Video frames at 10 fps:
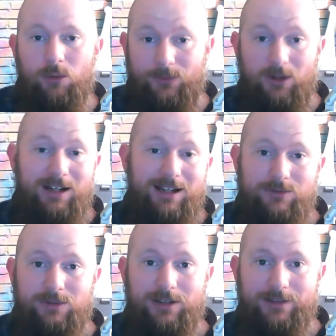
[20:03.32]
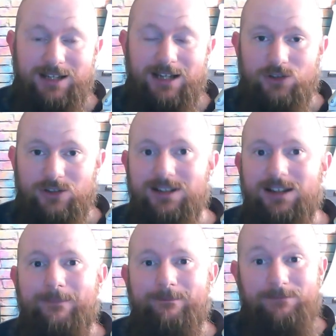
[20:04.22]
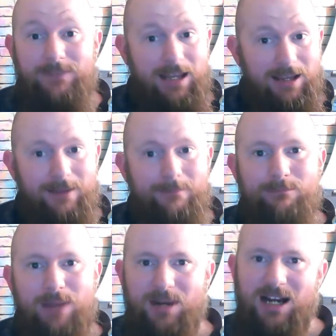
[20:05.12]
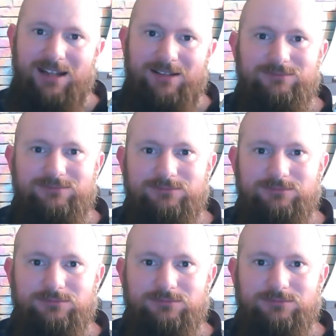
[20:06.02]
before I get into another tangent. Bye-bye.